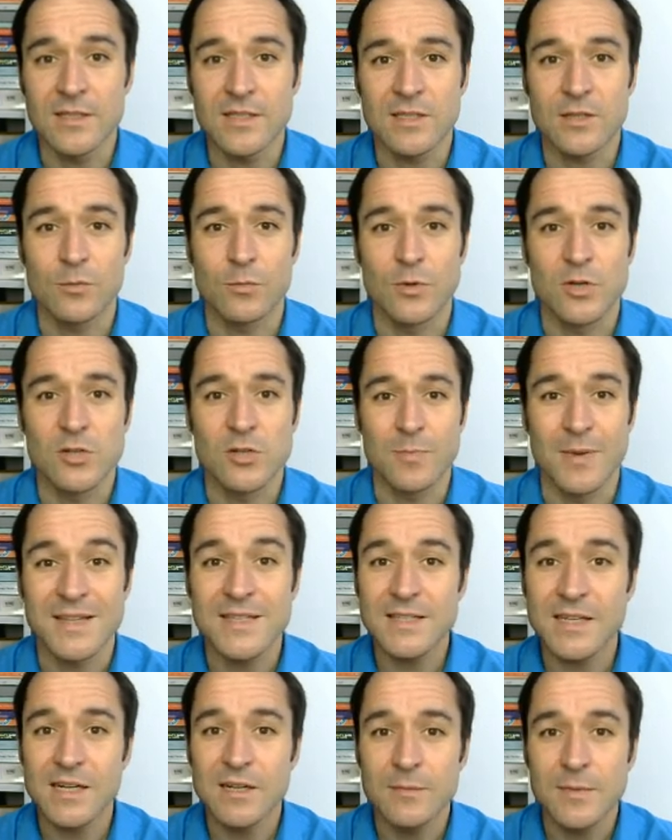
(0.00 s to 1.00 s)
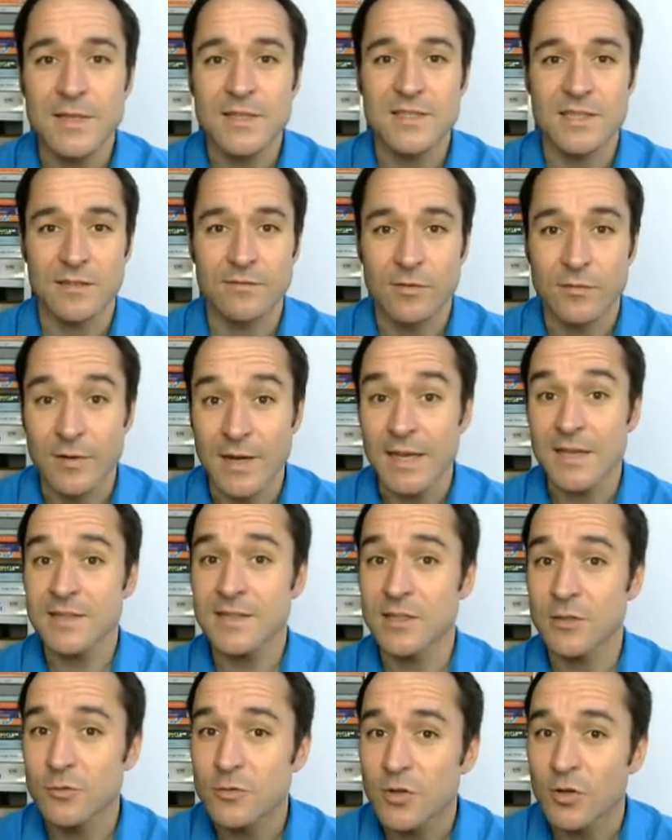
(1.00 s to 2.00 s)
which basically means that we will
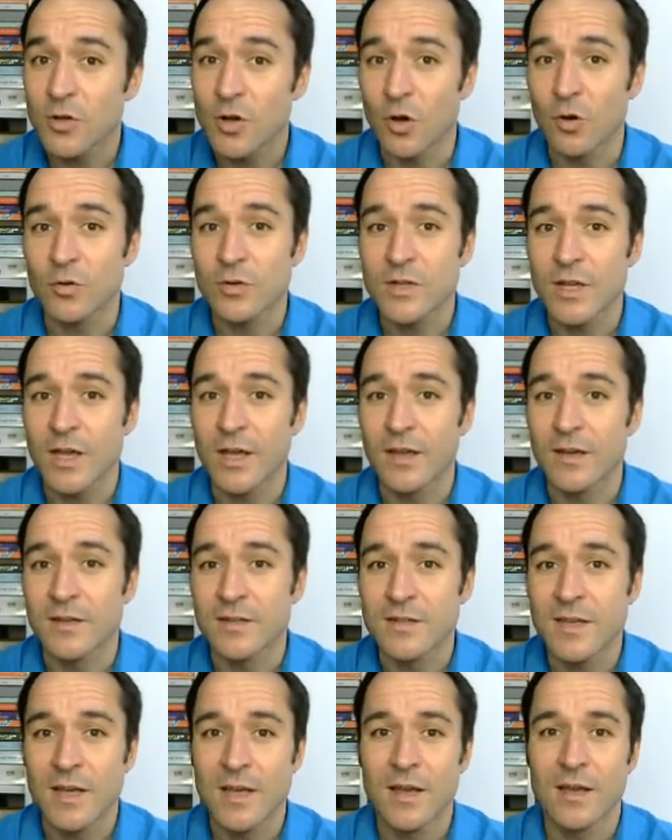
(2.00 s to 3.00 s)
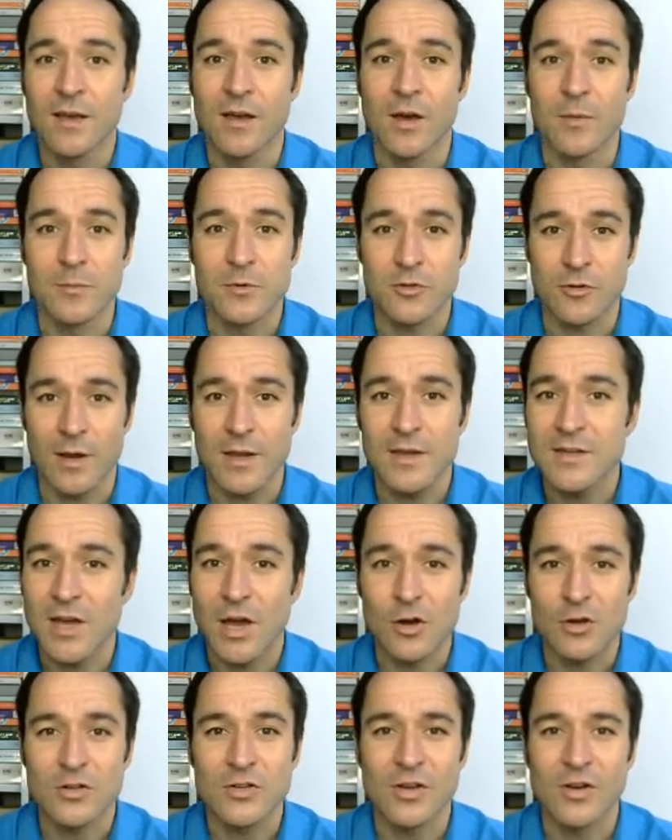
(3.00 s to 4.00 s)
execute your code and um, try it
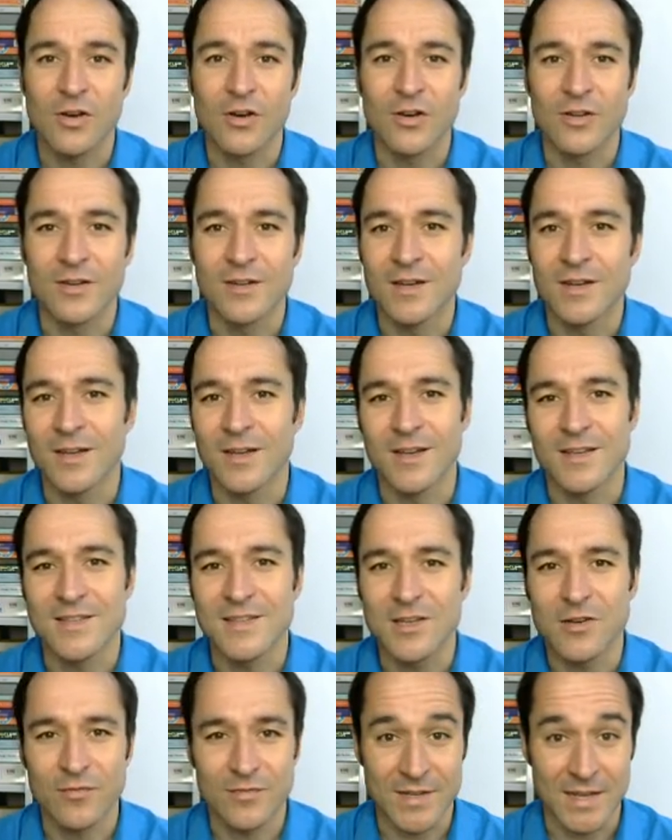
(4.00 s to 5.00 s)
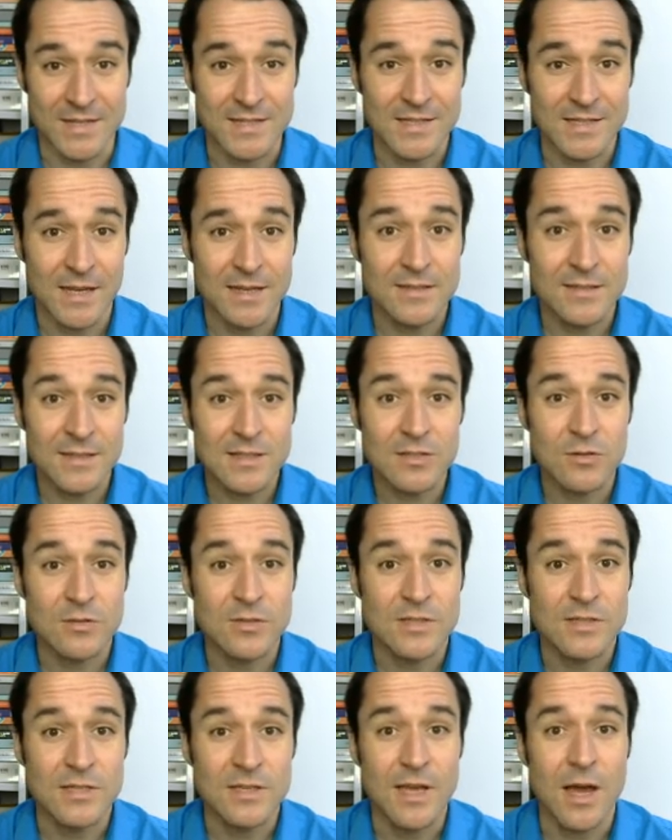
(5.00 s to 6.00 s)
out on a set of test cases to
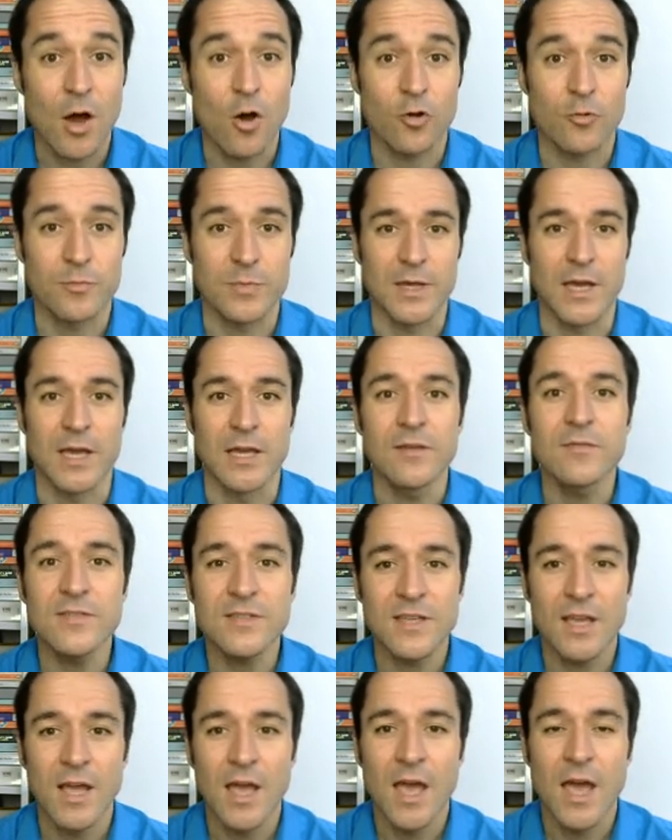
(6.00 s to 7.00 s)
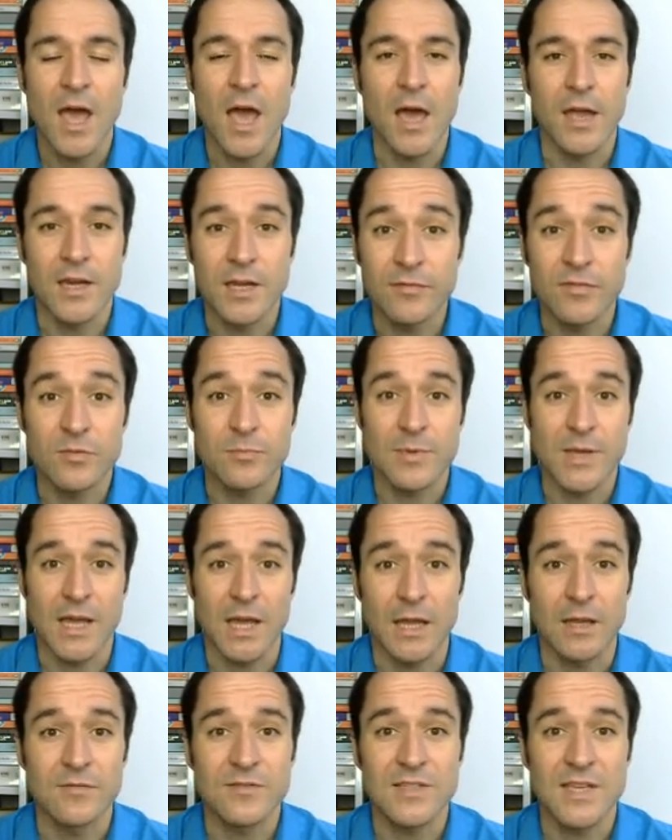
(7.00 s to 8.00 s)
see how it behaves. And if it
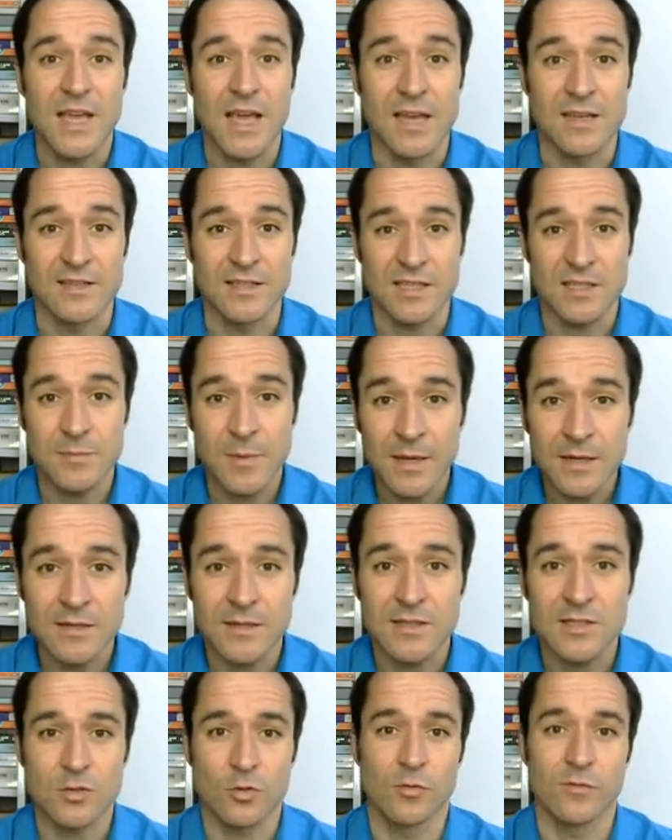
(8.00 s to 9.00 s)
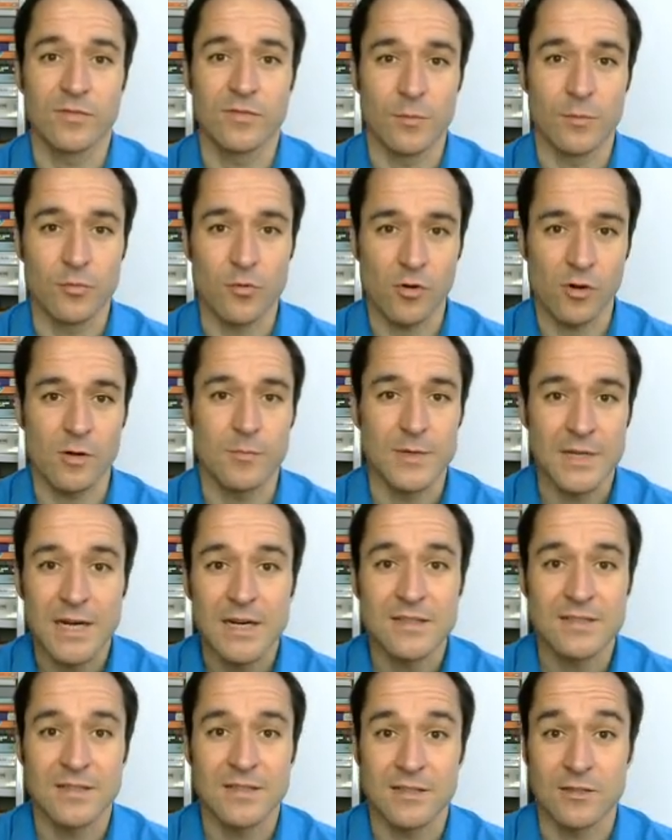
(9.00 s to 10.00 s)
behaves as expected, so if your program
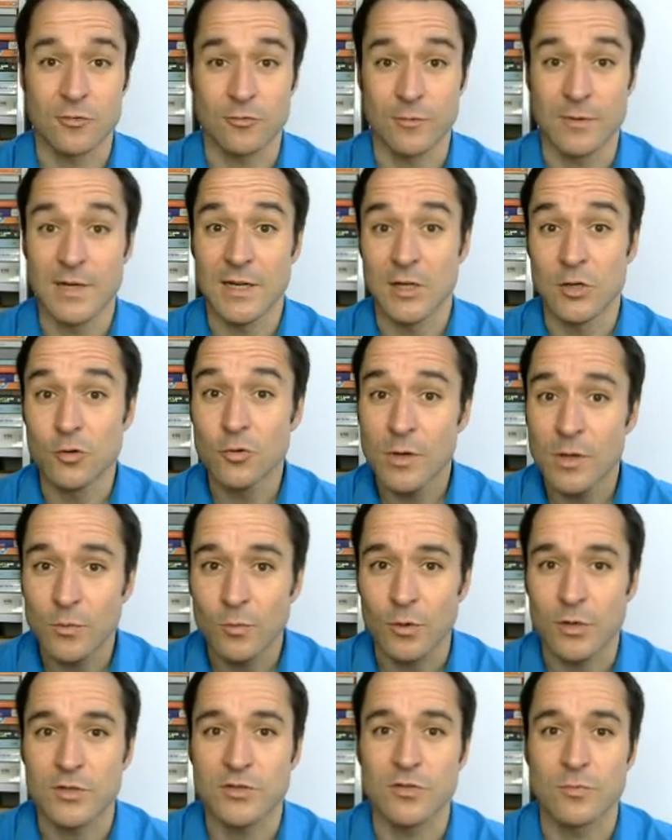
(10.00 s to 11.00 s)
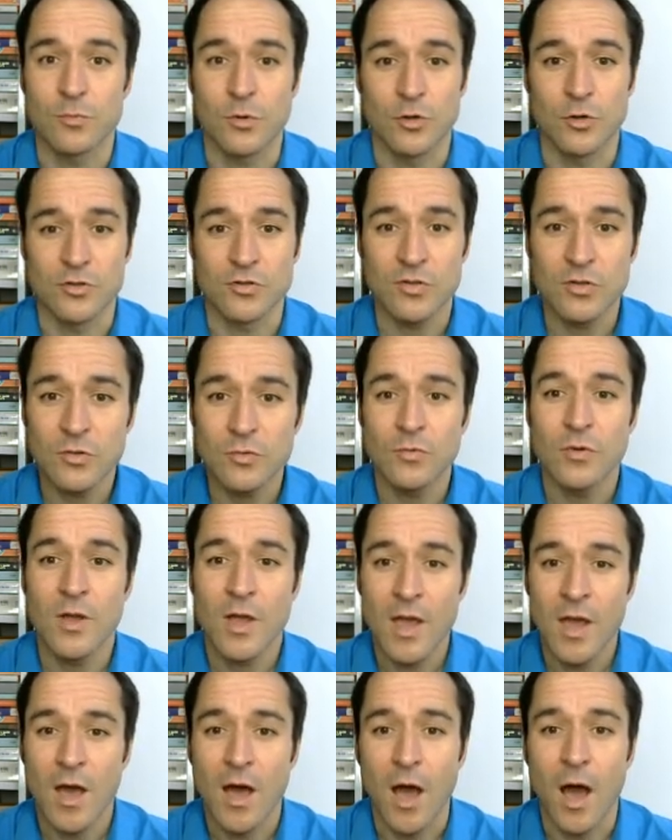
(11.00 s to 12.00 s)
analysis is really doing what it's supposed to do,
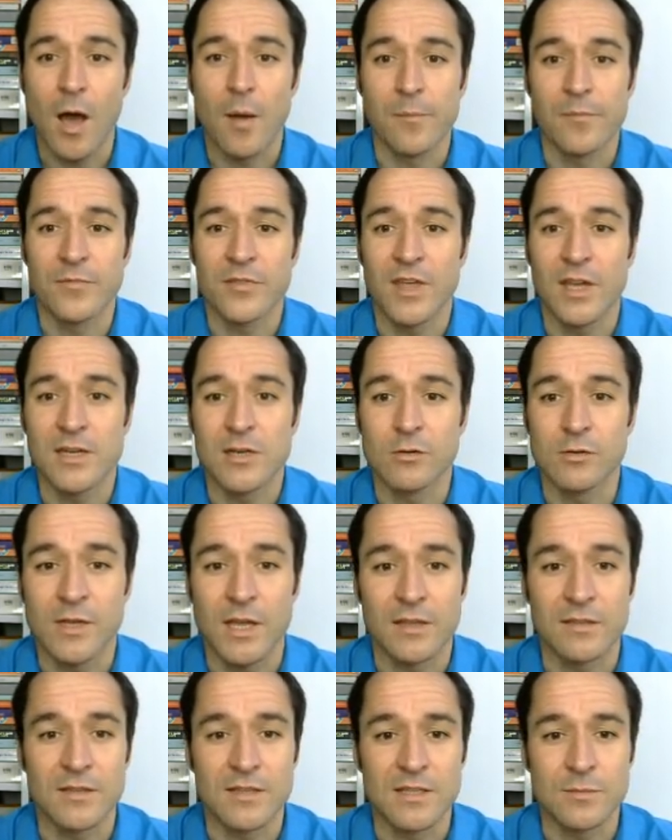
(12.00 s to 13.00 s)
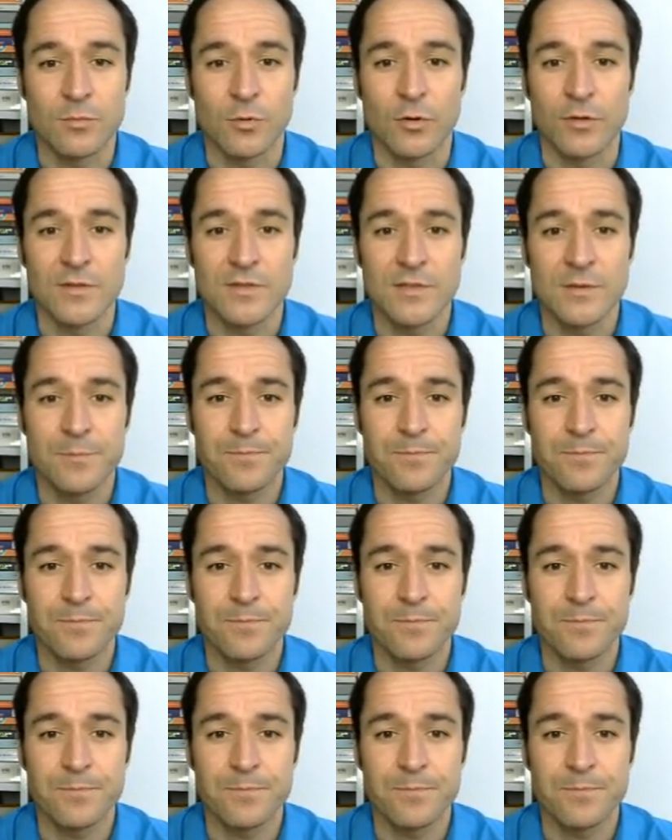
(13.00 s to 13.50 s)
um, then you'll get these points.